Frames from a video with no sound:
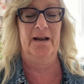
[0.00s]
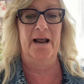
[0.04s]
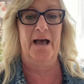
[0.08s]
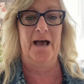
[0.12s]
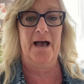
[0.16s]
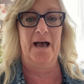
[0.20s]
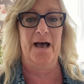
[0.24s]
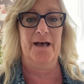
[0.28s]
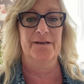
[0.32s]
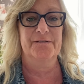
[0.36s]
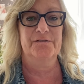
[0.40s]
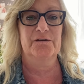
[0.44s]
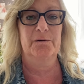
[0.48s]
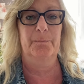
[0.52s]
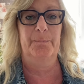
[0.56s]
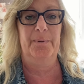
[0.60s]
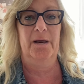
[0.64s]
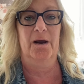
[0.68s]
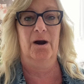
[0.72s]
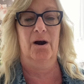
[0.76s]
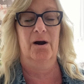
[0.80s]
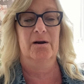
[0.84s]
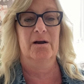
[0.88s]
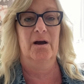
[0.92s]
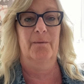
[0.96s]
has to
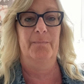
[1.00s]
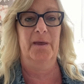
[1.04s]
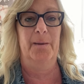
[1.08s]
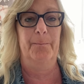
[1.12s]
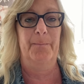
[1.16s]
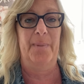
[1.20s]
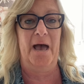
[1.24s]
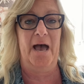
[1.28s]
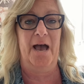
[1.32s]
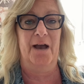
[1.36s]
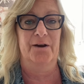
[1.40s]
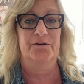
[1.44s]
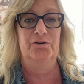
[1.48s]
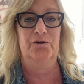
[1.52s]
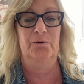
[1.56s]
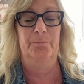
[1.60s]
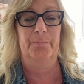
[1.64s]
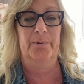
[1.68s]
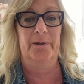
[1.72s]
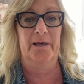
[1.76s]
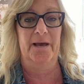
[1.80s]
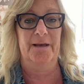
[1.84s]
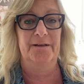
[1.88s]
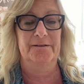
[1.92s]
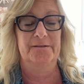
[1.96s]
be our coming back to
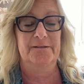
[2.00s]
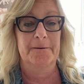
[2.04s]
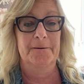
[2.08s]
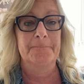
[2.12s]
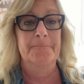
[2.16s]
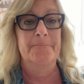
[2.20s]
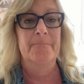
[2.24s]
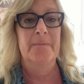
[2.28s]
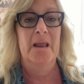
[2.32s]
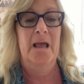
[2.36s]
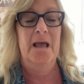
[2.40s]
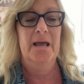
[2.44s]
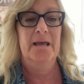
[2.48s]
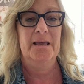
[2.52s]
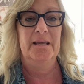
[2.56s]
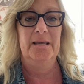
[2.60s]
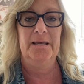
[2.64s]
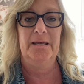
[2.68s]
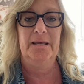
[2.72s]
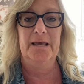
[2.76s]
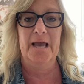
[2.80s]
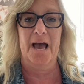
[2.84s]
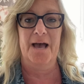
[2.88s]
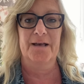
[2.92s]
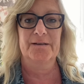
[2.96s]
place.
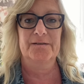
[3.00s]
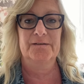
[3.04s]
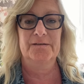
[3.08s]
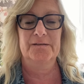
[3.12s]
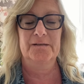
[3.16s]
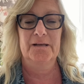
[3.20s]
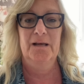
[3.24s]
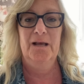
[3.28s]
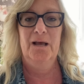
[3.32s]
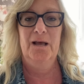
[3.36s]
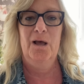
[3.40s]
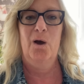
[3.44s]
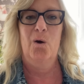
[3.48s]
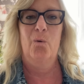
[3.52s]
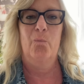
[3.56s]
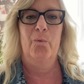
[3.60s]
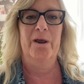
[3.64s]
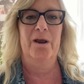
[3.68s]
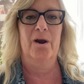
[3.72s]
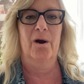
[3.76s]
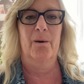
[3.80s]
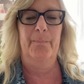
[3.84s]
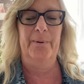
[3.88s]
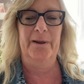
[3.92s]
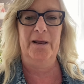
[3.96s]
Yes
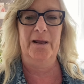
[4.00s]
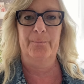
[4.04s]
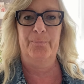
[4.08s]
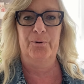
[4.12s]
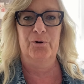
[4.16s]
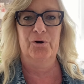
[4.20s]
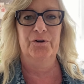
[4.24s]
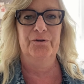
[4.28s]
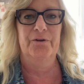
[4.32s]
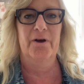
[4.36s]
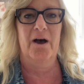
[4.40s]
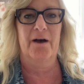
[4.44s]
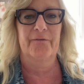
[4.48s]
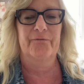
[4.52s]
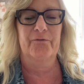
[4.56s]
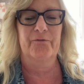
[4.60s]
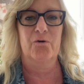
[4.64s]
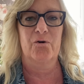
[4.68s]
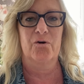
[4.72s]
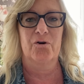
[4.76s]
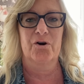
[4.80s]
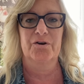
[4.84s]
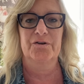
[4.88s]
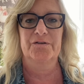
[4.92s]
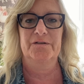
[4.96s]
we are being pulled off
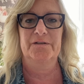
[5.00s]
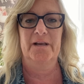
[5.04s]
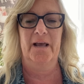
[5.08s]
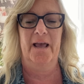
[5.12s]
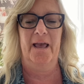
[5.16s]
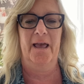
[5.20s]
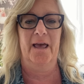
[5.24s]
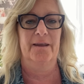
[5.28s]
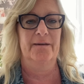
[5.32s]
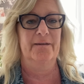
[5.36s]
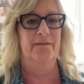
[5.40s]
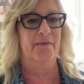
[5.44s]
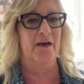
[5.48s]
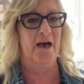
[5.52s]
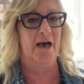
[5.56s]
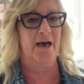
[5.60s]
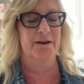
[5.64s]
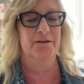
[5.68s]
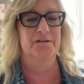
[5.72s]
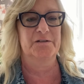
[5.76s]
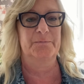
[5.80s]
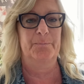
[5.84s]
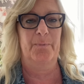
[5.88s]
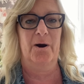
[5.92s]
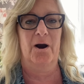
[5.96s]
course, and that
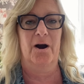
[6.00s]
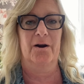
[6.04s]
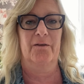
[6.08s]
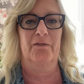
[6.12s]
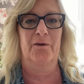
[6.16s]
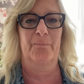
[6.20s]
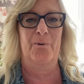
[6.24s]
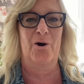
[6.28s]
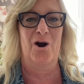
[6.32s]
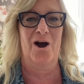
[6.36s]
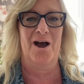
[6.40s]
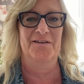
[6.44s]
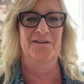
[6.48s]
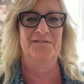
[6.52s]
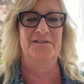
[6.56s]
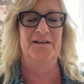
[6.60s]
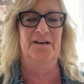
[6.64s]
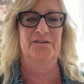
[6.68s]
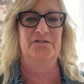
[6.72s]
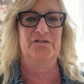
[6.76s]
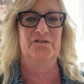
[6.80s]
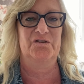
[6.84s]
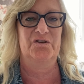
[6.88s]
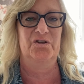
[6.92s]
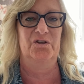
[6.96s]
is part of the
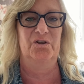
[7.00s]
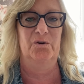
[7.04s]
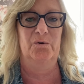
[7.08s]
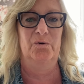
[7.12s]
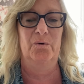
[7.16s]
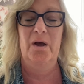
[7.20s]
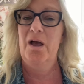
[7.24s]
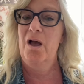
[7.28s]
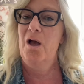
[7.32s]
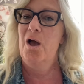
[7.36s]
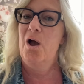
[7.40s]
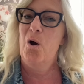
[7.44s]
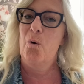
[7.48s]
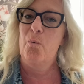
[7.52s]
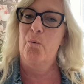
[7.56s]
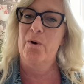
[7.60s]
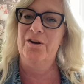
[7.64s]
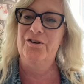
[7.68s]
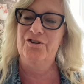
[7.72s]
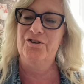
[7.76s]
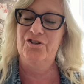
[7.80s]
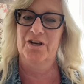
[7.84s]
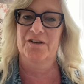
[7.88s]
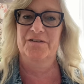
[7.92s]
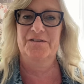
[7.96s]
process too.
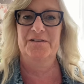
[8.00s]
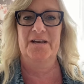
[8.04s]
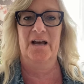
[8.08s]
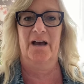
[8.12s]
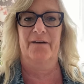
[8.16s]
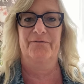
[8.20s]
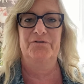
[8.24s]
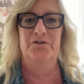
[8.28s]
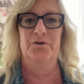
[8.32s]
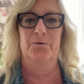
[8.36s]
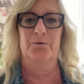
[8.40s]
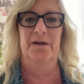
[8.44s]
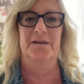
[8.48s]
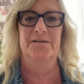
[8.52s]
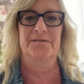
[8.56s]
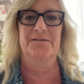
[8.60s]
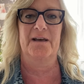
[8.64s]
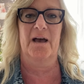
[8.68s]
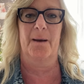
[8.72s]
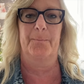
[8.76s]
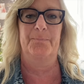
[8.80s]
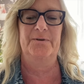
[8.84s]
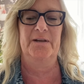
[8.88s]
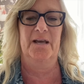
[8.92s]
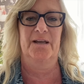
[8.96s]
We just have to
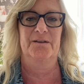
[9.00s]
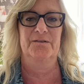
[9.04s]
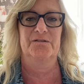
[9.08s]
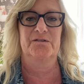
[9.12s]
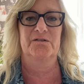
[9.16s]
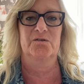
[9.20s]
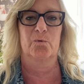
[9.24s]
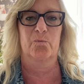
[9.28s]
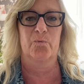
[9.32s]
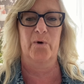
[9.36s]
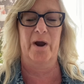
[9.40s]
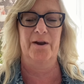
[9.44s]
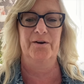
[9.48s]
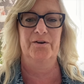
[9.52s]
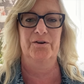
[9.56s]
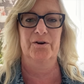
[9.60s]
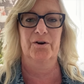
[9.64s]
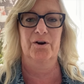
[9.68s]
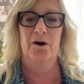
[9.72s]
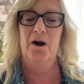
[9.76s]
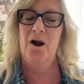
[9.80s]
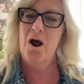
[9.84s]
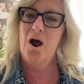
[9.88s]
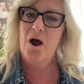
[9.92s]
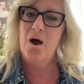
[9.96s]
accept and
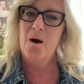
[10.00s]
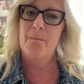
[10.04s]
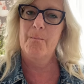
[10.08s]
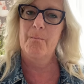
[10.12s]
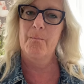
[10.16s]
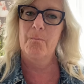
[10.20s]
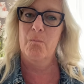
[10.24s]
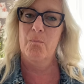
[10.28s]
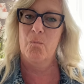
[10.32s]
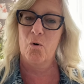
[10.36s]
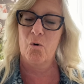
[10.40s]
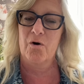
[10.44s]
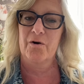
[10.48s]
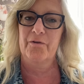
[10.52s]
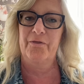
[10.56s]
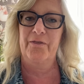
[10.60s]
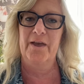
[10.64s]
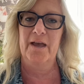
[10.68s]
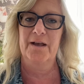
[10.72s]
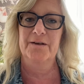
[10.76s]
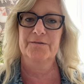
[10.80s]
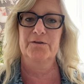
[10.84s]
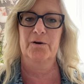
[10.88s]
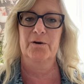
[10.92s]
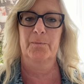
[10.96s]
surrender. More
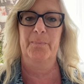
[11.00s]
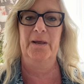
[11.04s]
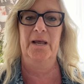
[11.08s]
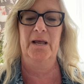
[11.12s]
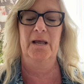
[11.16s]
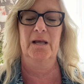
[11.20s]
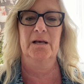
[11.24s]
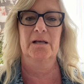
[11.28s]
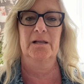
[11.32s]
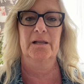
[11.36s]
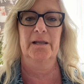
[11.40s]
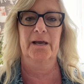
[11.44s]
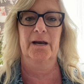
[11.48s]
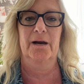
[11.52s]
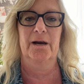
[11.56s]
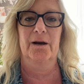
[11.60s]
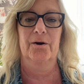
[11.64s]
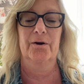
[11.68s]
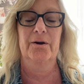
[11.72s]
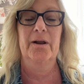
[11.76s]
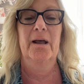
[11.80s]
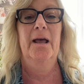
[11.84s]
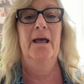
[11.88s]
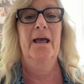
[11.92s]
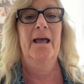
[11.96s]
things are being
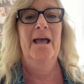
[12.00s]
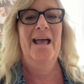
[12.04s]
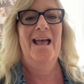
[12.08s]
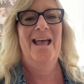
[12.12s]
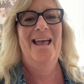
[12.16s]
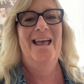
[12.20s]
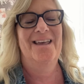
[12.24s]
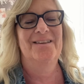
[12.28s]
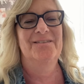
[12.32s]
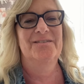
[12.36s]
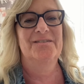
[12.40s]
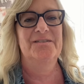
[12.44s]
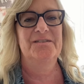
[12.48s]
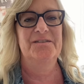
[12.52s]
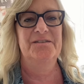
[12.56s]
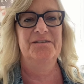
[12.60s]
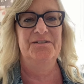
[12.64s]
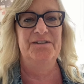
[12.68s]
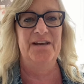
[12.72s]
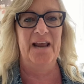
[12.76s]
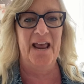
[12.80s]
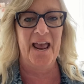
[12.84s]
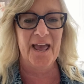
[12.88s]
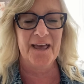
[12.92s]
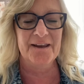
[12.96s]
cleared, and
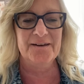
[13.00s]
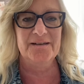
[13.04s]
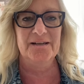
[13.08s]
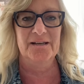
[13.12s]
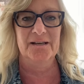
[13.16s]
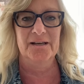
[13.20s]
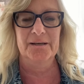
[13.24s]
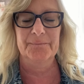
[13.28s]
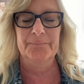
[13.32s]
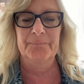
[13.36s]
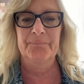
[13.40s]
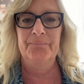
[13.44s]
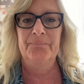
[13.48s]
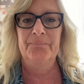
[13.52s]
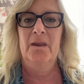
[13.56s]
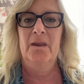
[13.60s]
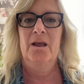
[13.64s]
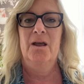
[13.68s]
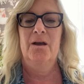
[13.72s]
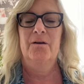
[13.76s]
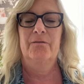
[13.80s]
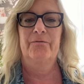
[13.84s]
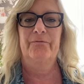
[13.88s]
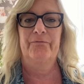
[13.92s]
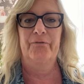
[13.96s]
standing
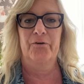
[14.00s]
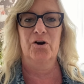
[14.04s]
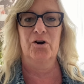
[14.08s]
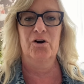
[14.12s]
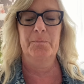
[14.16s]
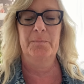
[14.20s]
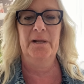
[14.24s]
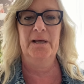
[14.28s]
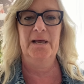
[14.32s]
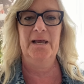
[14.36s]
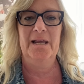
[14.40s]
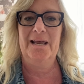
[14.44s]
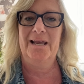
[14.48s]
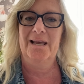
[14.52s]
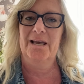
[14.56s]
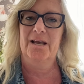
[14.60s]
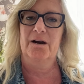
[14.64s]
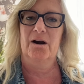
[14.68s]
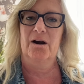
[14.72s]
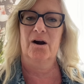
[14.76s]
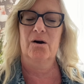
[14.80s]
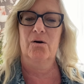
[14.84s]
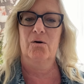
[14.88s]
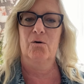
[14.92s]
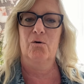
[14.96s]
firmly in
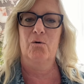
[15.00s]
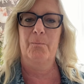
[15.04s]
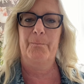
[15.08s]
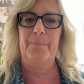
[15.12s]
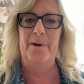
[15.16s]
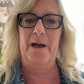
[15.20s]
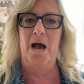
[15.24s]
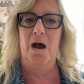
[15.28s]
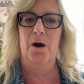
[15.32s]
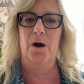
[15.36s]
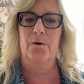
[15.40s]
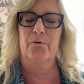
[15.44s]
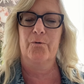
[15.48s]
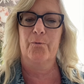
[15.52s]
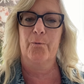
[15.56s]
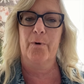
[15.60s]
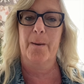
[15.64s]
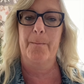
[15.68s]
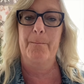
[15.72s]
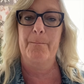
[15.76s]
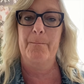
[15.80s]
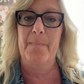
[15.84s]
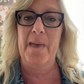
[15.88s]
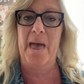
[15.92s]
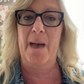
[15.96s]
our own power.
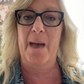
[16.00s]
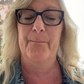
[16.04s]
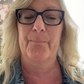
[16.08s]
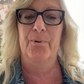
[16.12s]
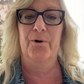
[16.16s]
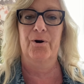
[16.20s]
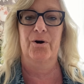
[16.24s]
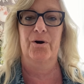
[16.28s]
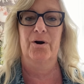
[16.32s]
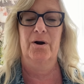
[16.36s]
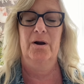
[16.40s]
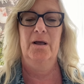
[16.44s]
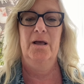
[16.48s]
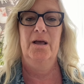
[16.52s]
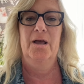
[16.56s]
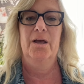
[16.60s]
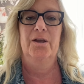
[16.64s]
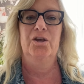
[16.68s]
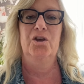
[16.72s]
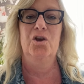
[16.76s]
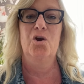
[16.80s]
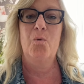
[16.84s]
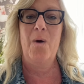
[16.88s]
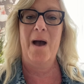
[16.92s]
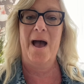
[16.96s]
Remember,
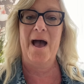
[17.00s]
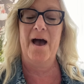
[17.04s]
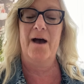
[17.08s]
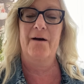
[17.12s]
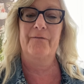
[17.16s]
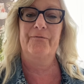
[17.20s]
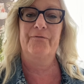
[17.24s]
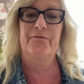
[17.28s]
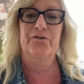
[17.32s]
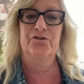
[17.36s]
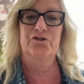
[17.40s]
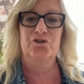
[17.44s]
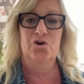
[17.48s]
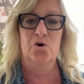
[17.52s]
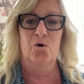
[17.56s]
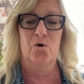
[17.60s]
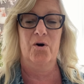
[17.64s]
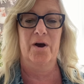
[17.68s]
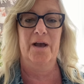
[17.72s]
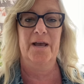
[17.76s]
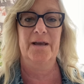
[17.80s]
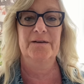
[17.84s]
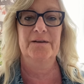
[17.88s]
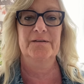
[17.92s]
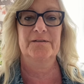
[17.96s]
you have the
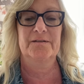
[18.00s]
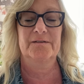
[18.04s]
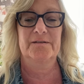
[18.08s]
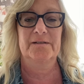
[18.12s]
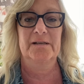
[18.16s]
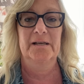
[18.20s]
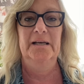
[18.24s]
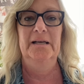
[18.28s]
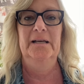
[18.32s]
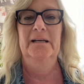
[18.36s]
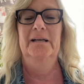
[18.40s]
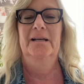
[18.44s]
choice.